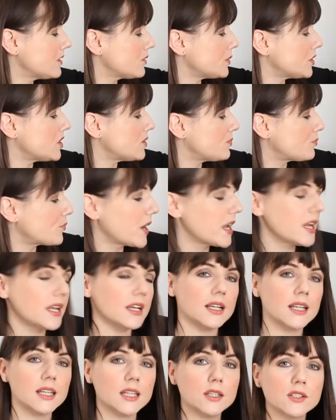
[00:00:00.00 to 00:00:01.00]
which is
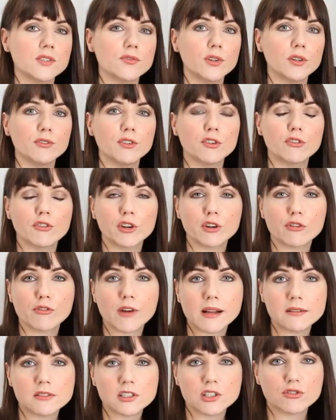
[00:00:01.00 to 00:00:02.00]
brilliantly useful if you're on a
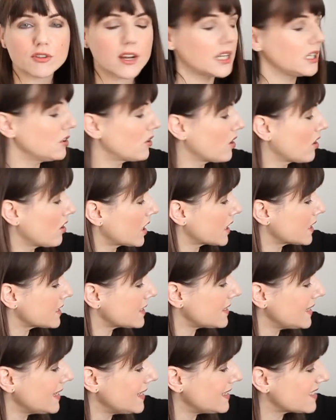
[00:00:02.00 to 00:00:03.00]
crowded train, you can't get
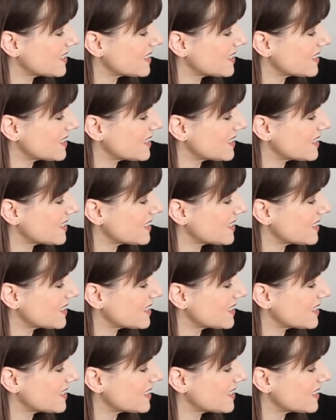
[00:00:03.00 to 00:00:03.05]
a seat.